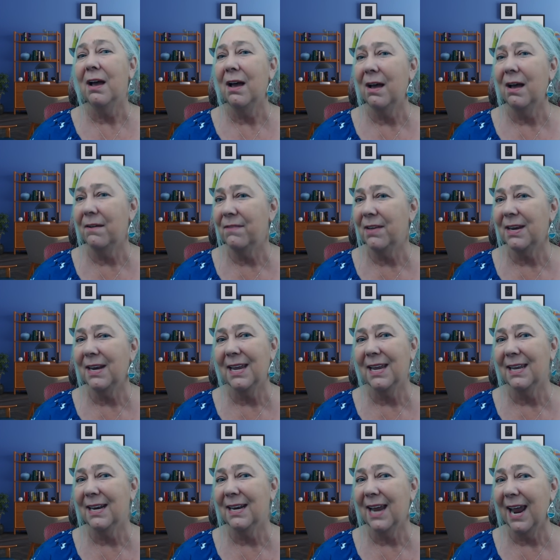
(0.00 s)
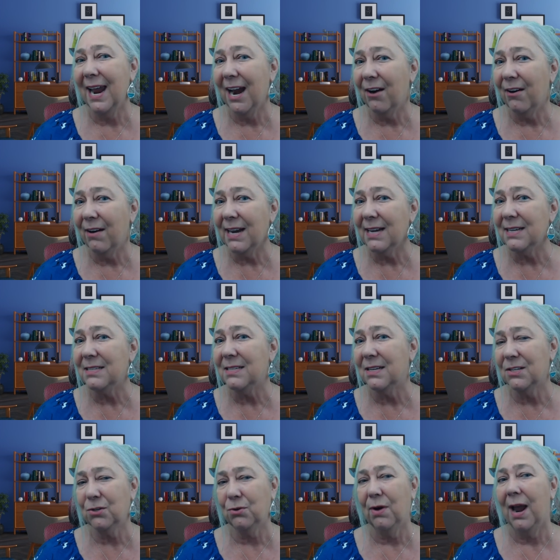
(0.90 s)
of it in areas
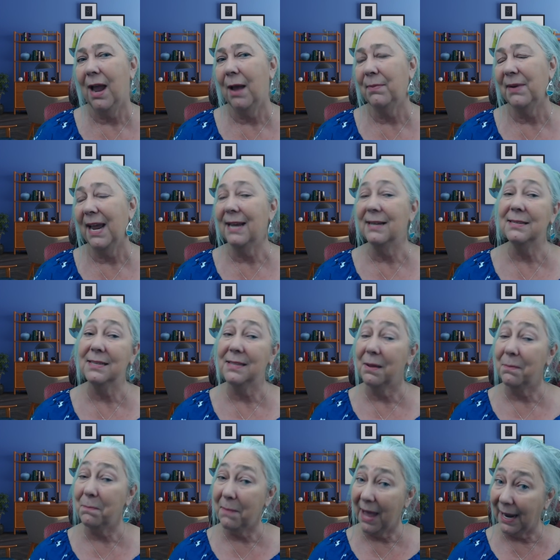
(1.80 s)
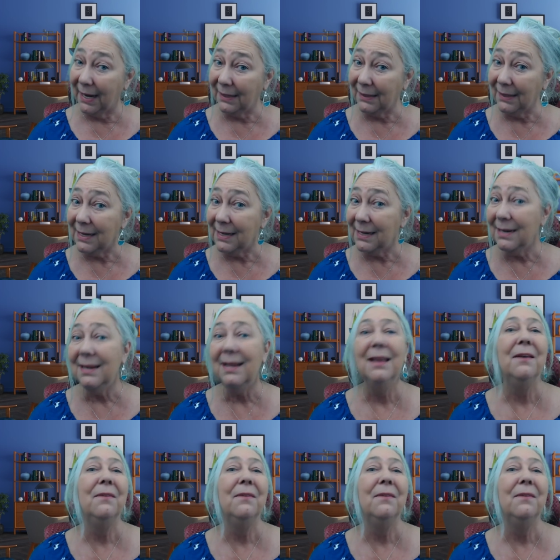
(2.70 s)
described as the mainland,